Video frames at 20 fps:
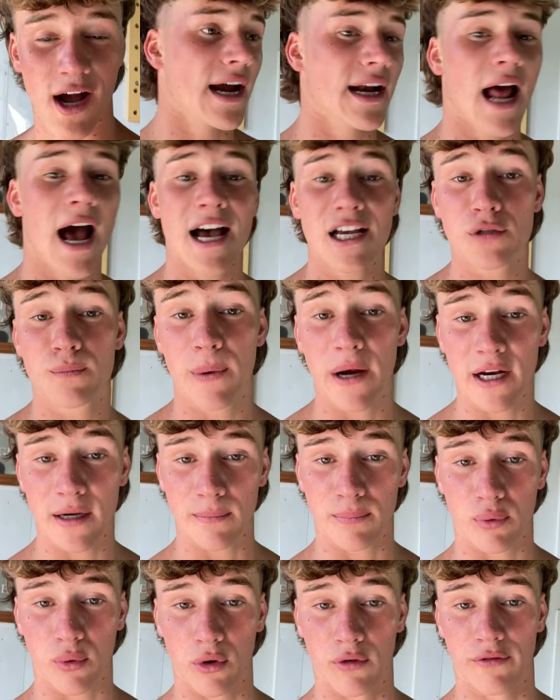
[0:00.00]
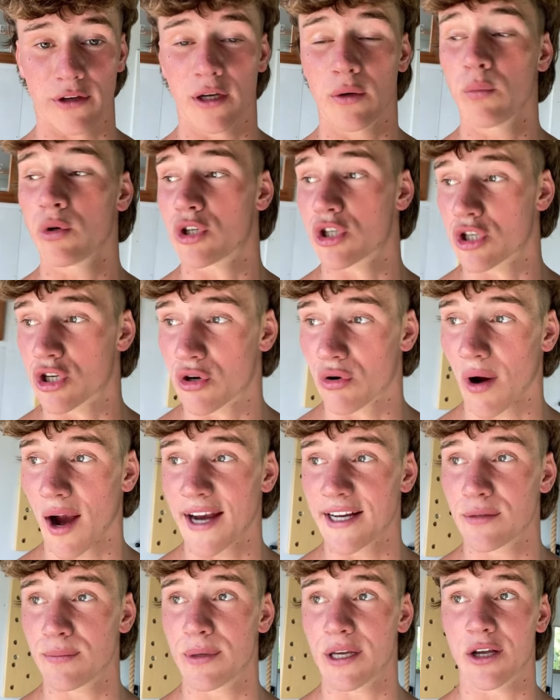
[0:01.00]
It has been improving, which is
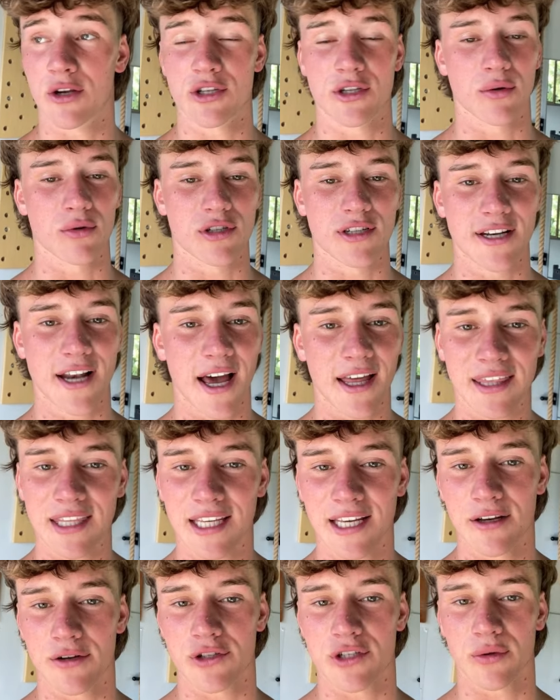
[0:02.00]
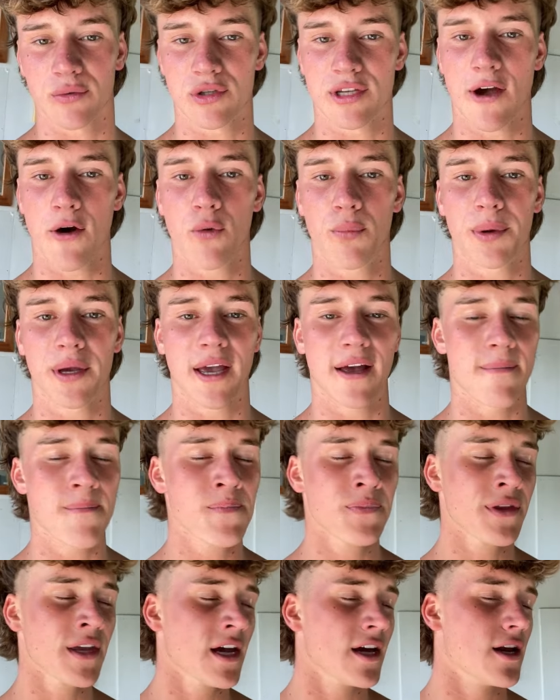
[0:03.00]
great because there was nothing else that was helping it.
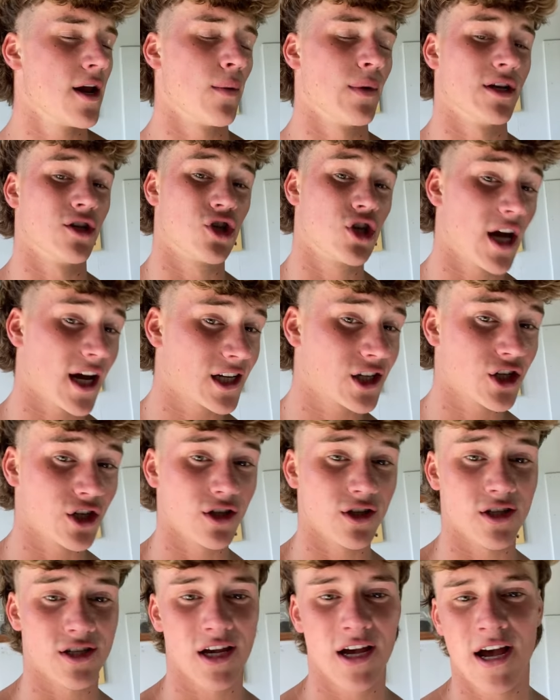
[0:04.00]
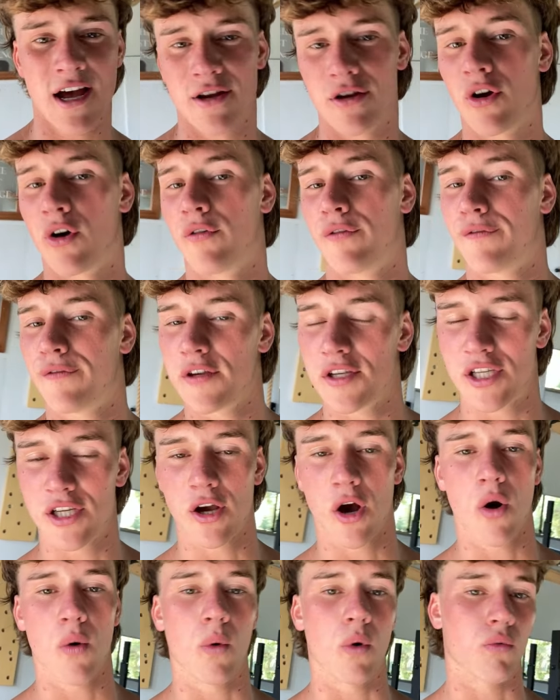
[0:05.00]
No injections, no
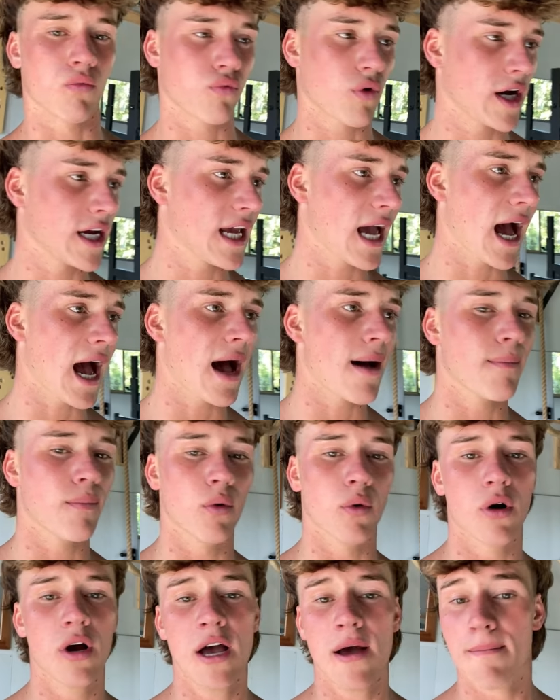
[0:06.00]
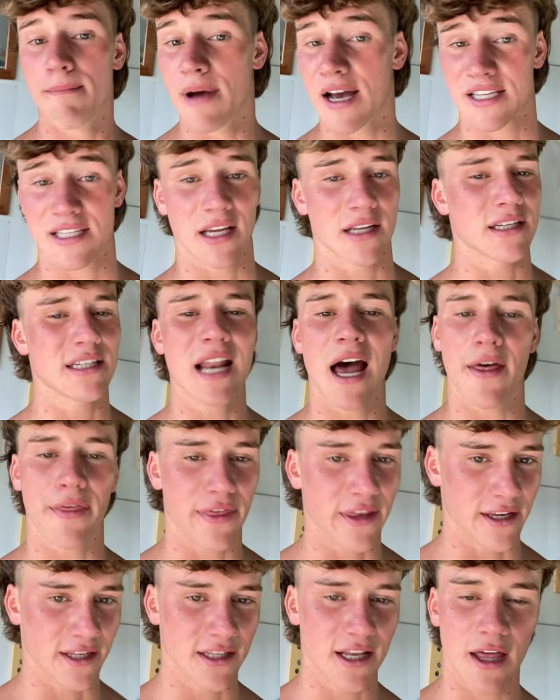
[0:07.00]
physio or rehab or massage,
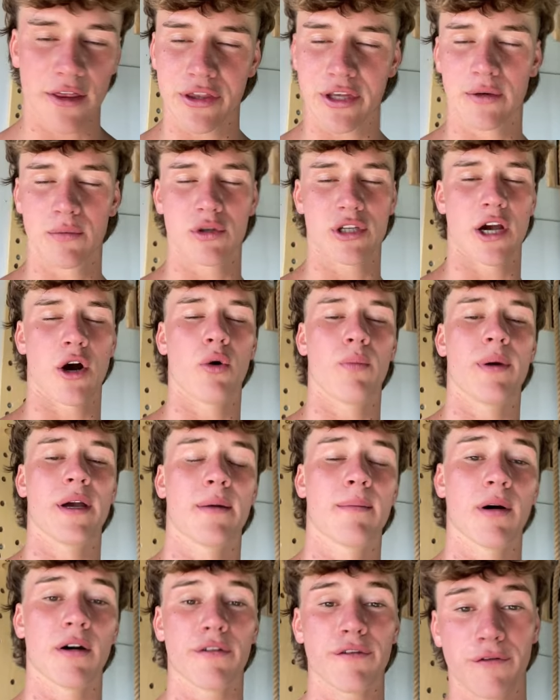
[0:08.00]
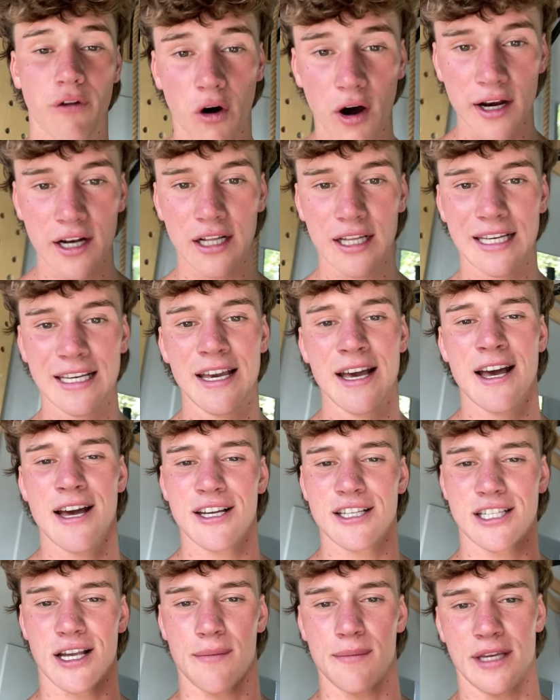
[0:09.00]
nothing was helping, but finally
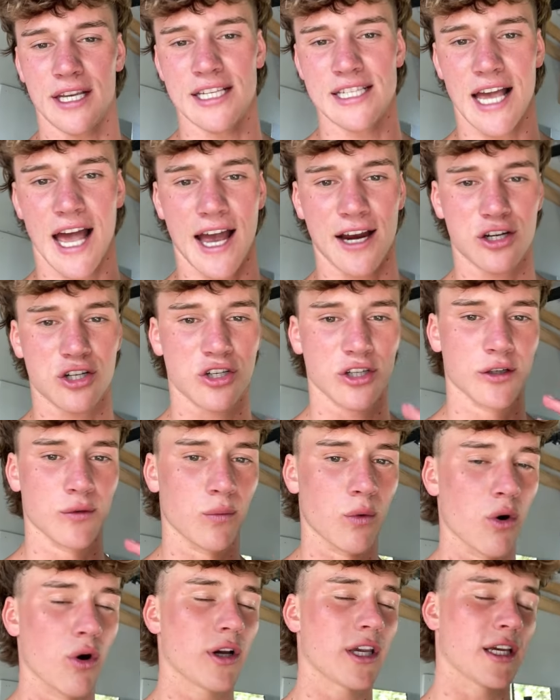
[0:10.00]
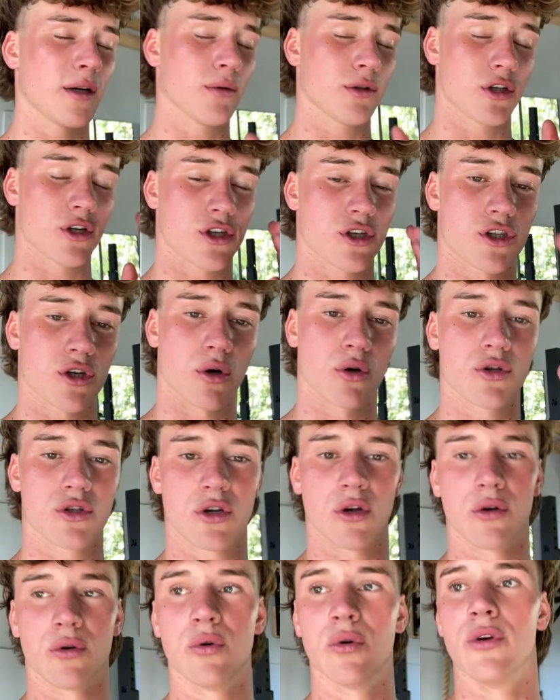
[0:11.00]
something is actually working, which is so
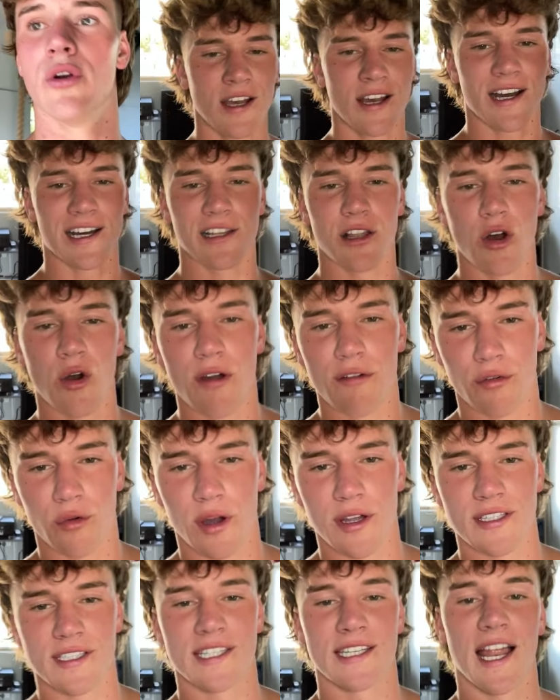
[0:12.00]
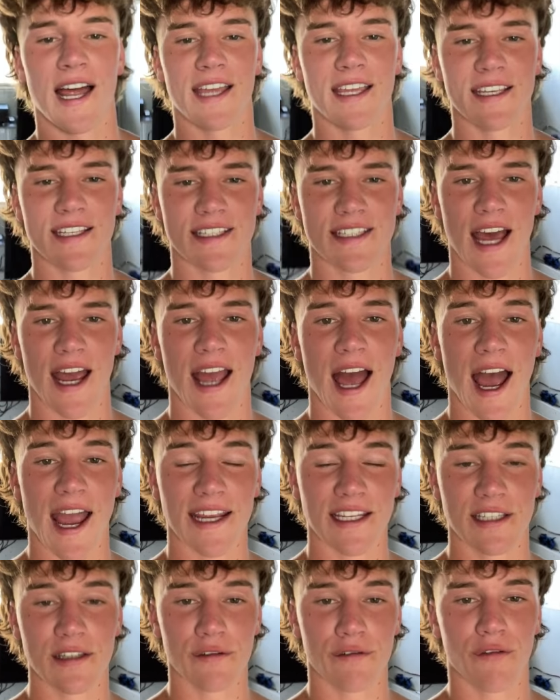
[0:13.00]
good. Hello everyone, today is day
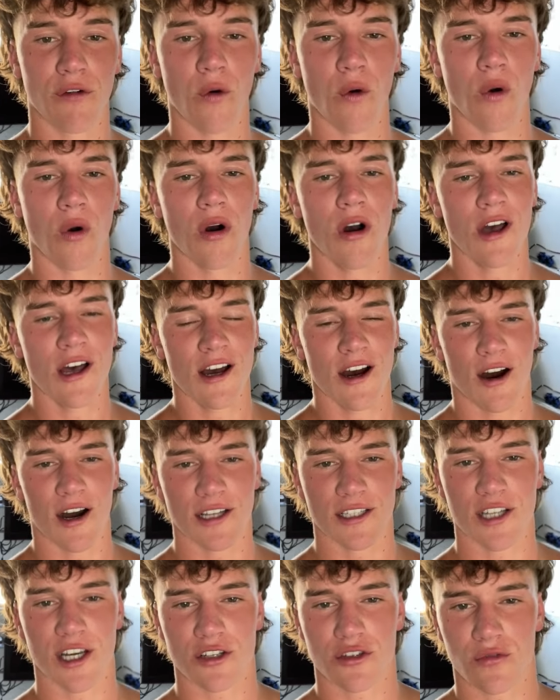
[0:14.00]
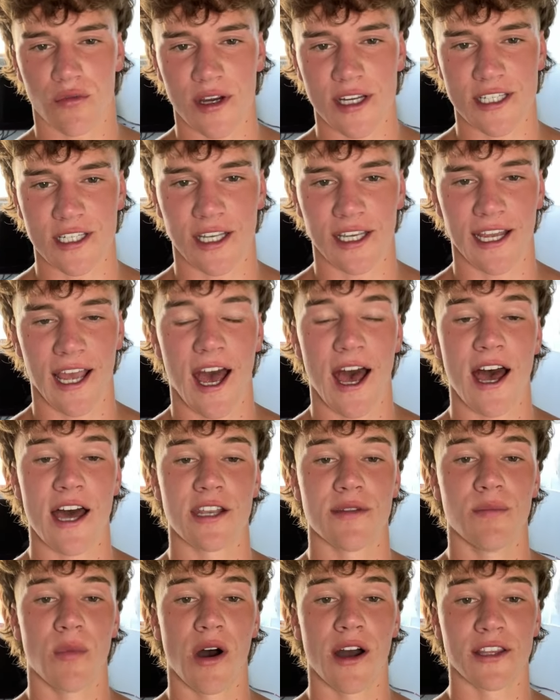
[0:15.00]
84. I just recently
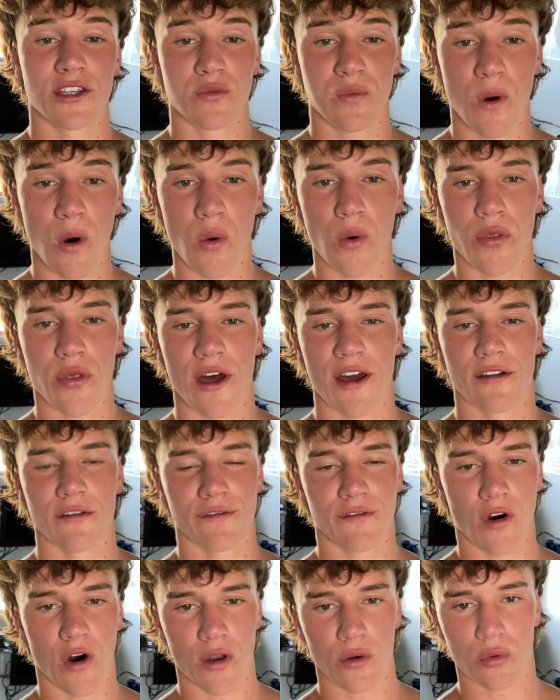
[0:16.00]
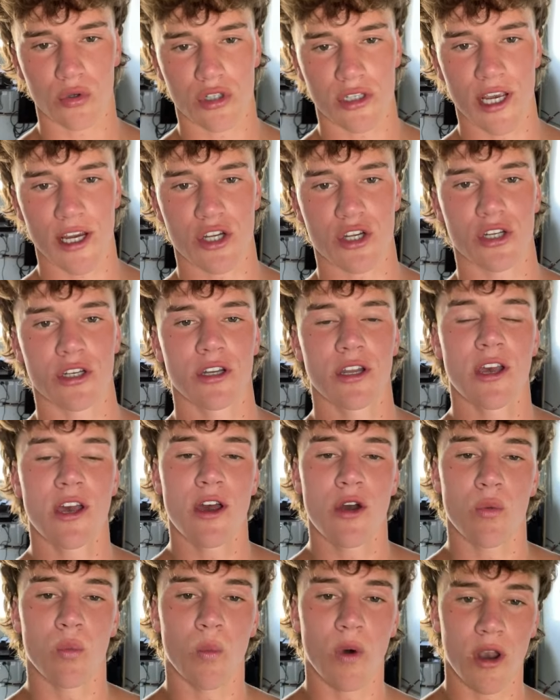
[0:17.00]
had my 12th and final session,
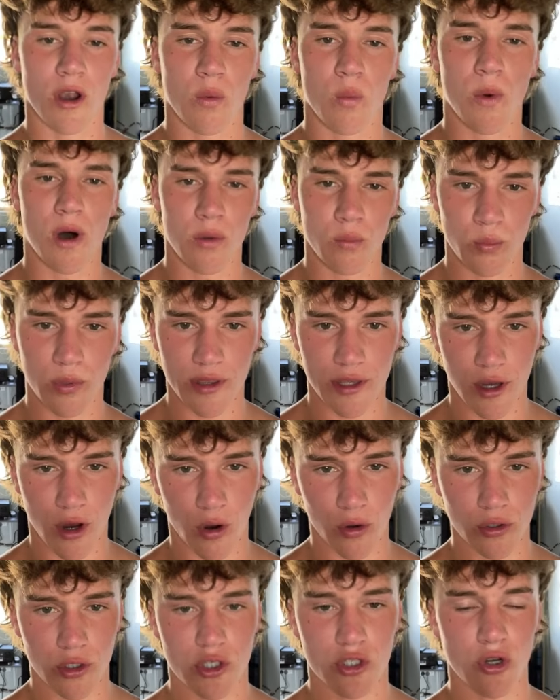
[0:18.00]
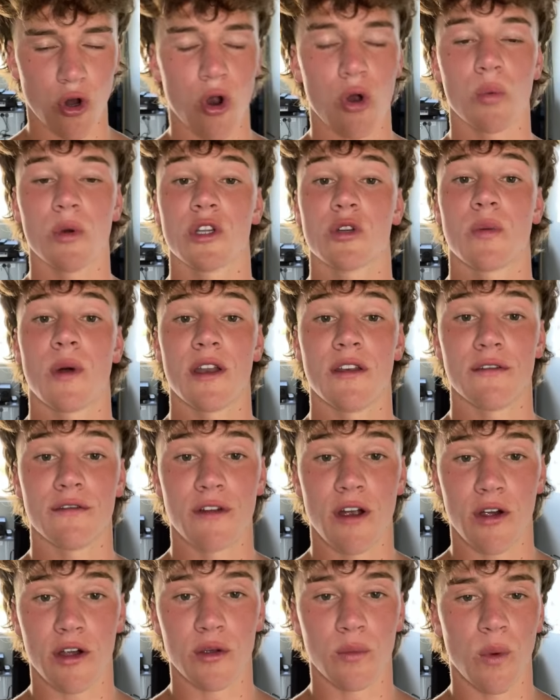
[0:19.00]
one-on-one with Coach Chong, which went
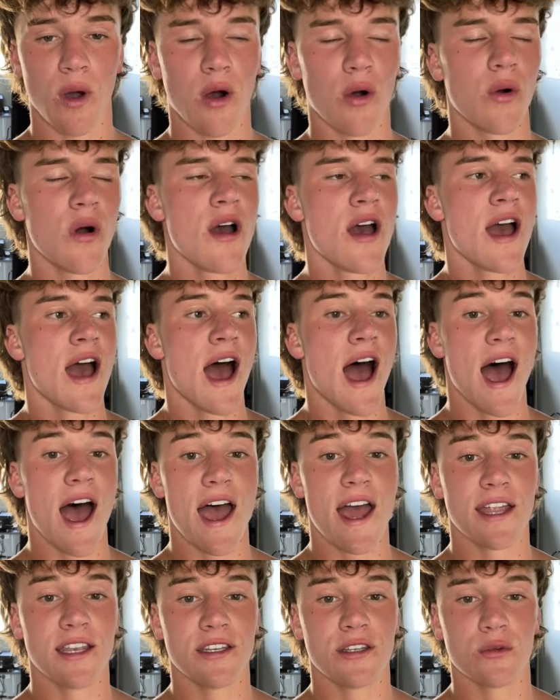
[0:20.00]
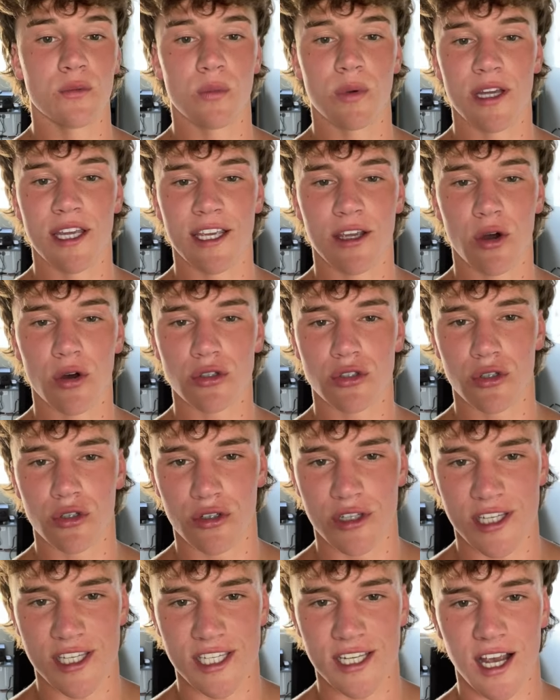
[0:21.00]
very well, and we got to
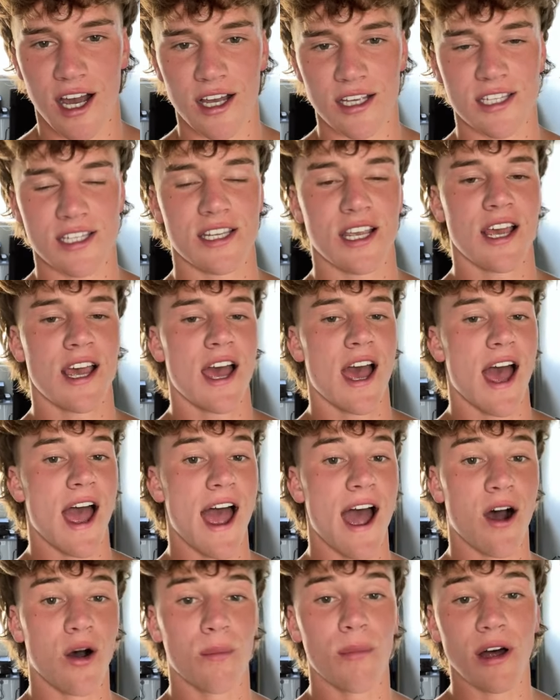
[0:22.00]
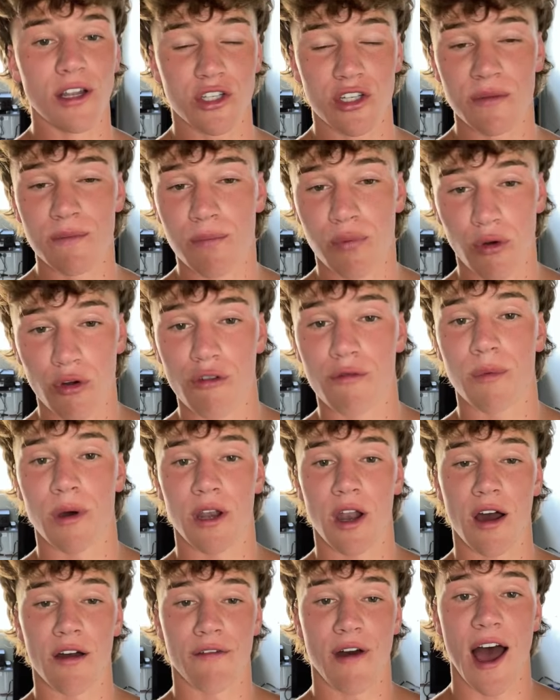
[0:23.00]
discuss how much
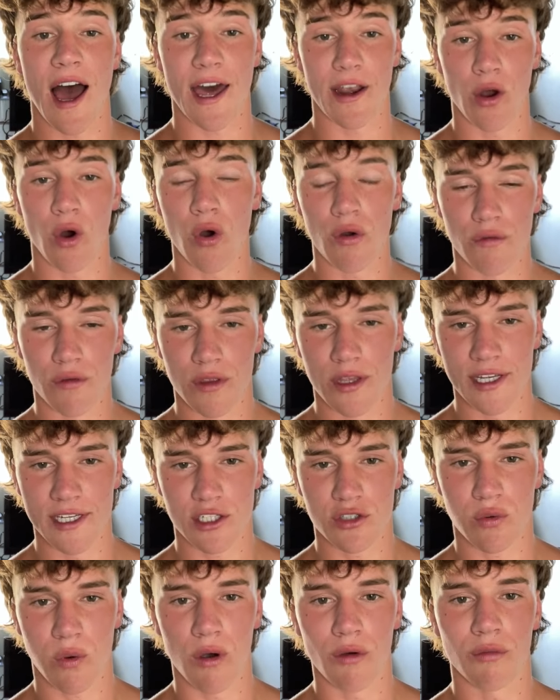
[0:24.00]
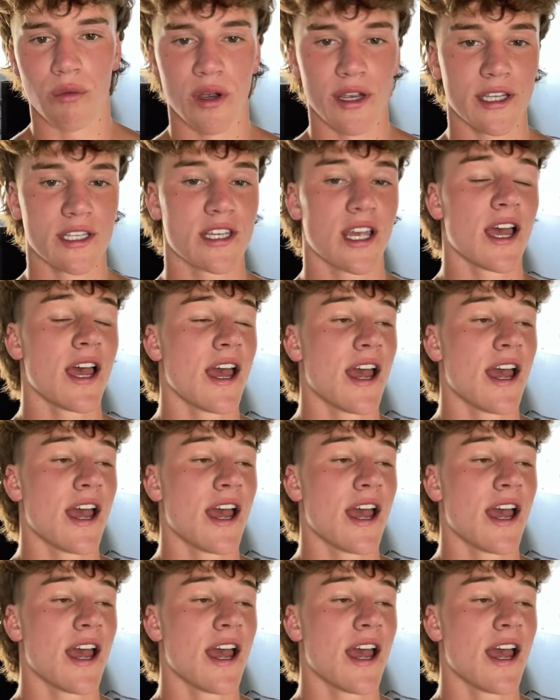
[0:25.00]
improvement I've had over these 12 weeks.